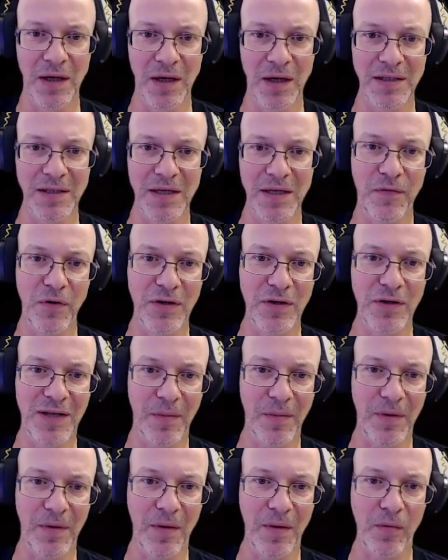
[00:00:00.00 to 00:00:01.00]
Let's say, for
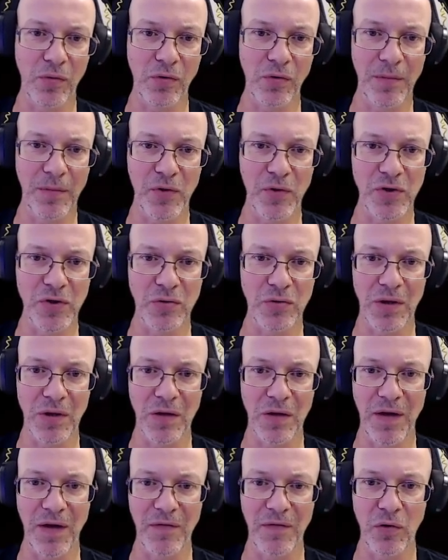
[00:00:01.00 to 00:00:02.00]
example, I want to deposit
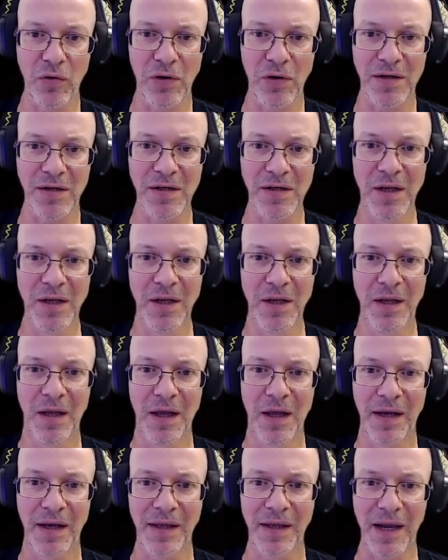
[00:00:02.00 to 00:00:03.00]
$25,
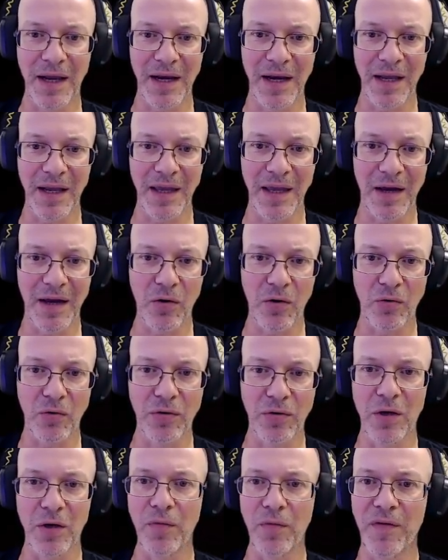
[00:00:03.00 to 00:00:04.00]
and I click here,
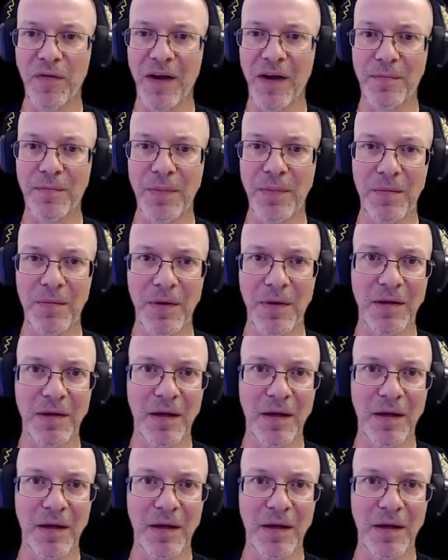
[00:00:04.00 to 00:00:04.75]
continue with card payment,